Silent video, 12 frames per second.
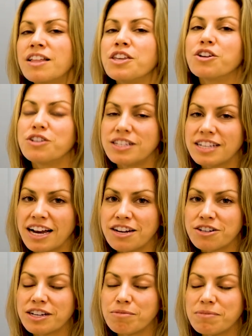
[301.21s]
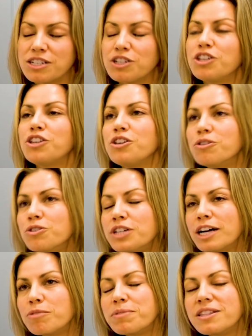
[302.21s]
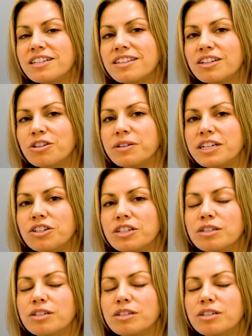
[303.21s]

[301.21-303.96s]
Your designer can be a huge help in this situation